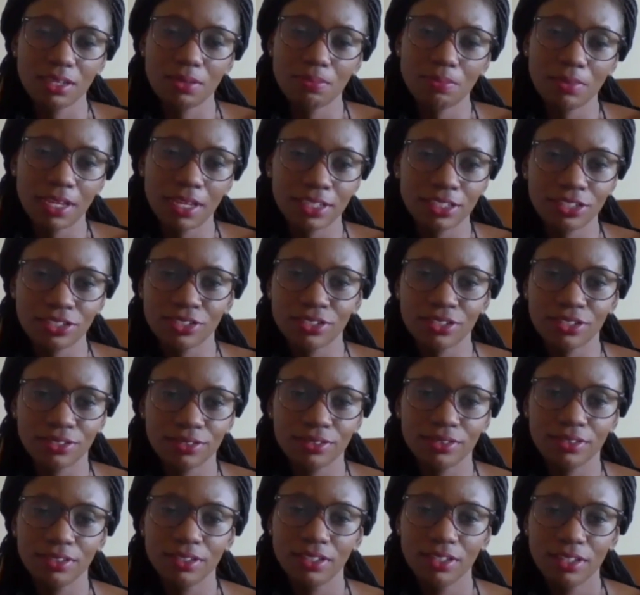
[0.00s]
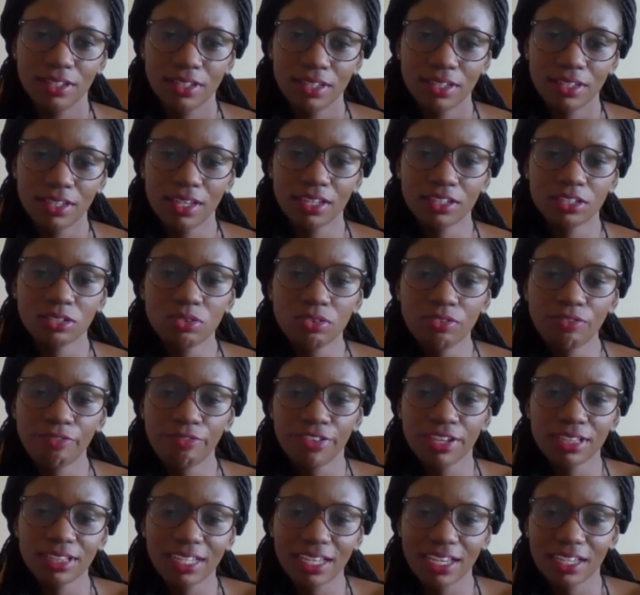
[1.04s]
Can you imagine? Yeah, do you
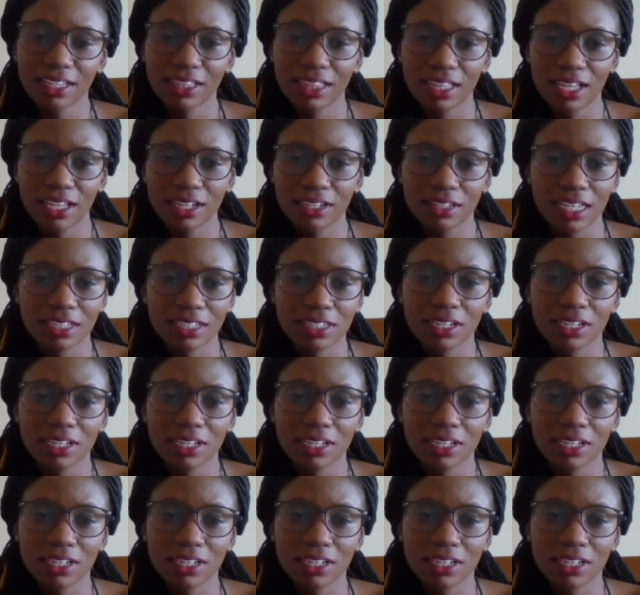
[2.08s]
feel like that?